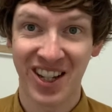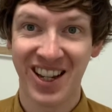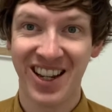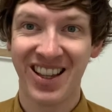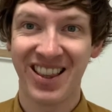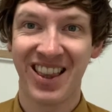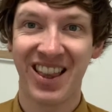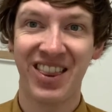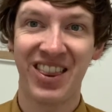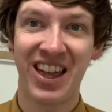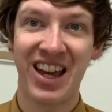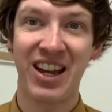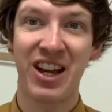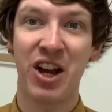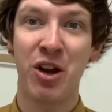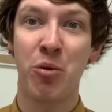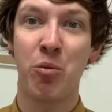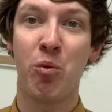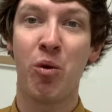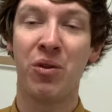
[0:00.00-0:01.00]
that they
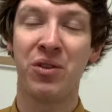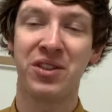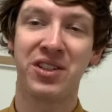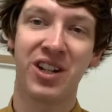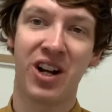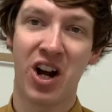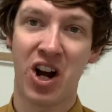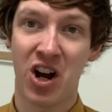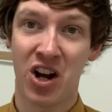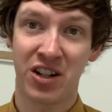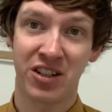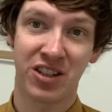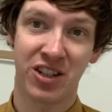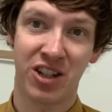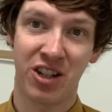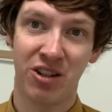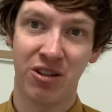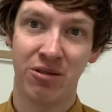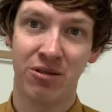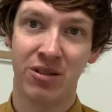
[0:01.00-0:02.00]
want to ask
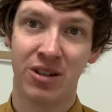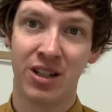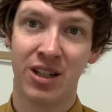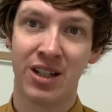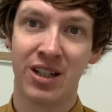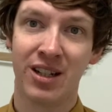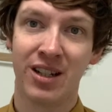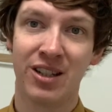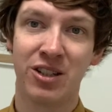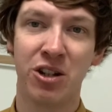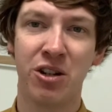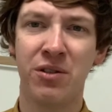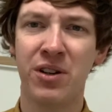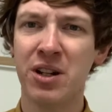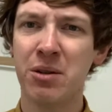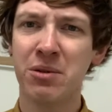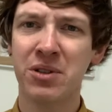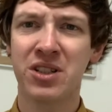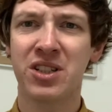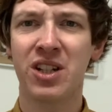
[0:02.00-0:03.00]
you. So if
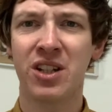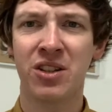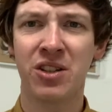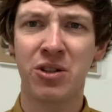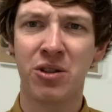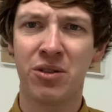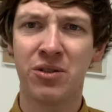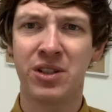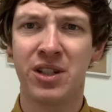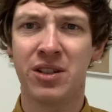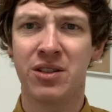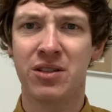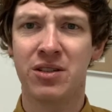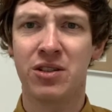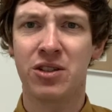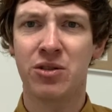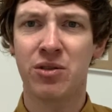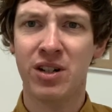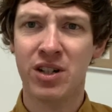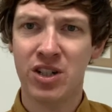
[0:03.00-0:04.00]
anyone's done the content
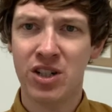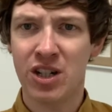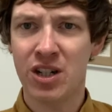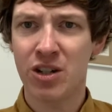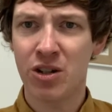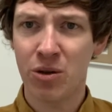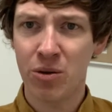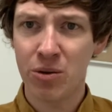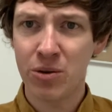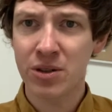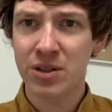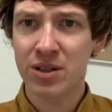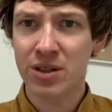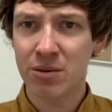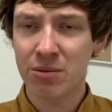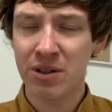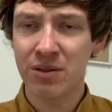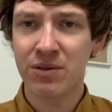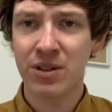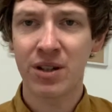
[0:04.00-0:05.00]
strategy course that
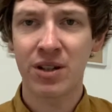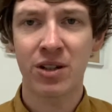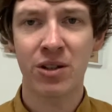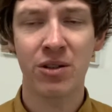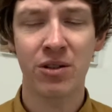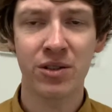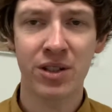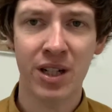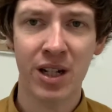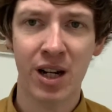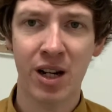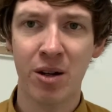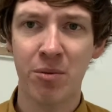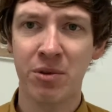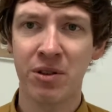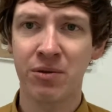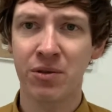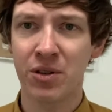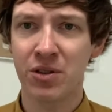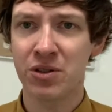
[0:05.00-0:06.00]
we've done in Content Club, we've
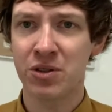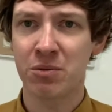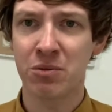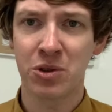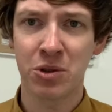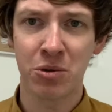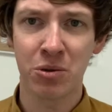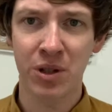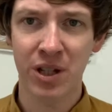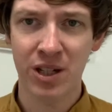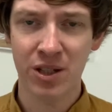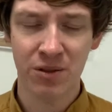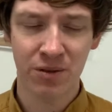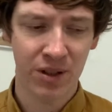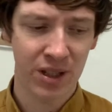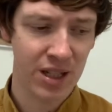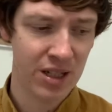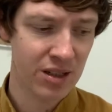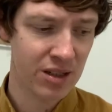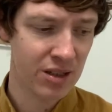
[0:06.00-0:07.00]
got some toolkits for
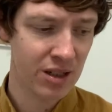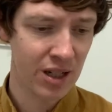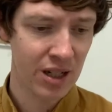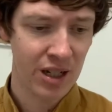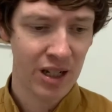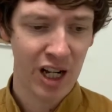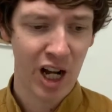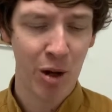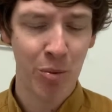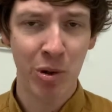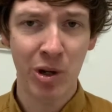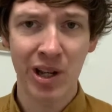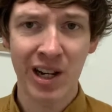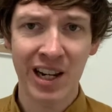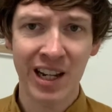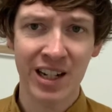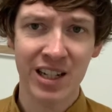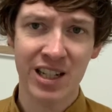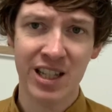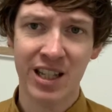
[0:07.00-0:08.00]
this. I'll put a
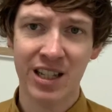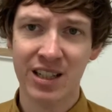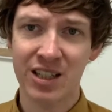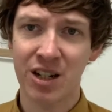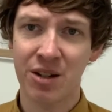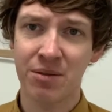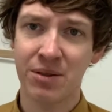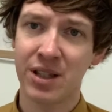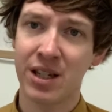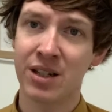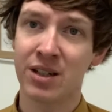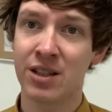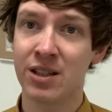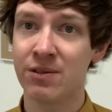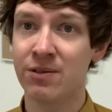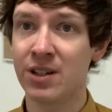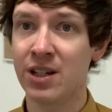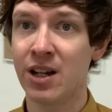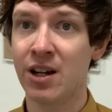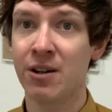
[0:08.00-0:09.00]
link to that stuff at the end of this
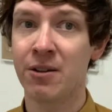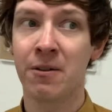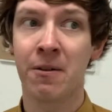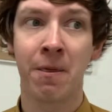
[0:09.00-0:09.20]
video.